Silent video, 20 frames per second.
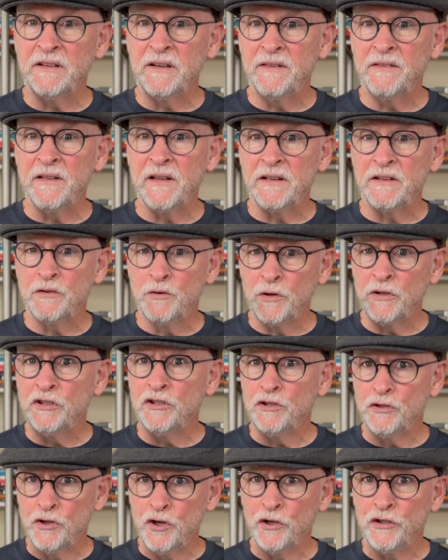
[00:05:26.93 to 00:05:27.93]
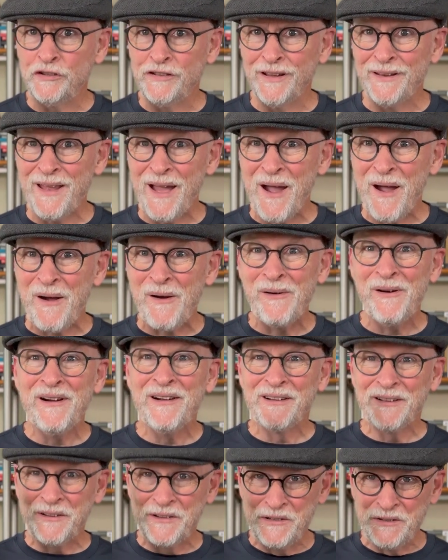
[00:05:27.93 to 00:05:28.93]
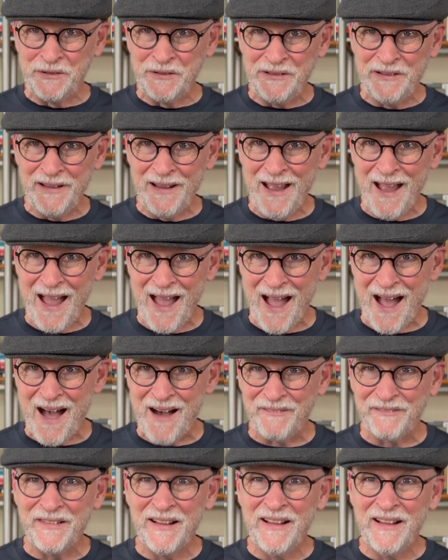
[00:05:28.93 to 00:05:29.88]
thing. Good to know, good to have.